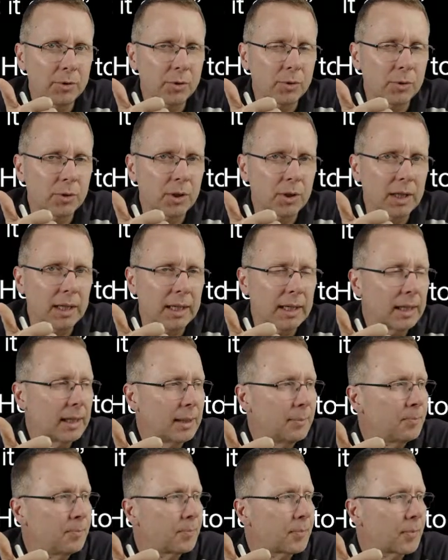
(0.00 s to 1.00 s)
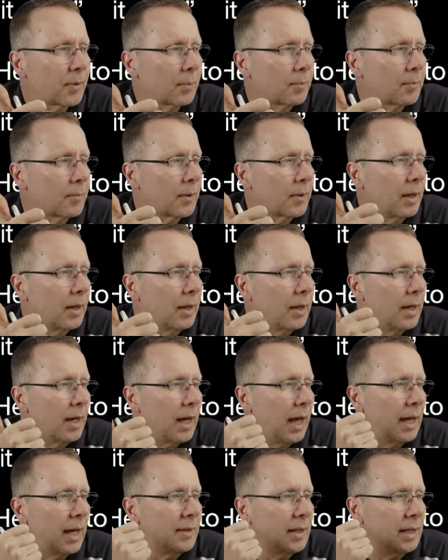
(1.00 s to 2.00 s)
couldn't heal him.
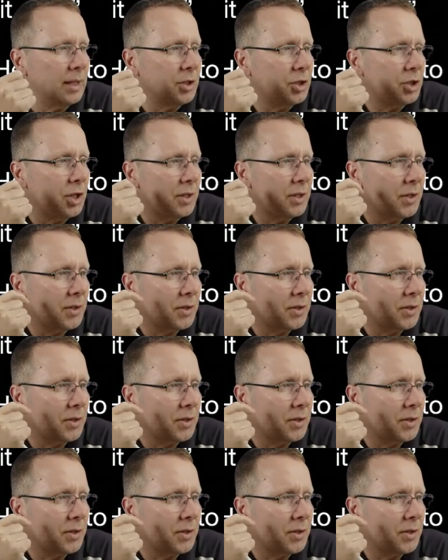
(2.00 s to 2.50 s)
And then Jesus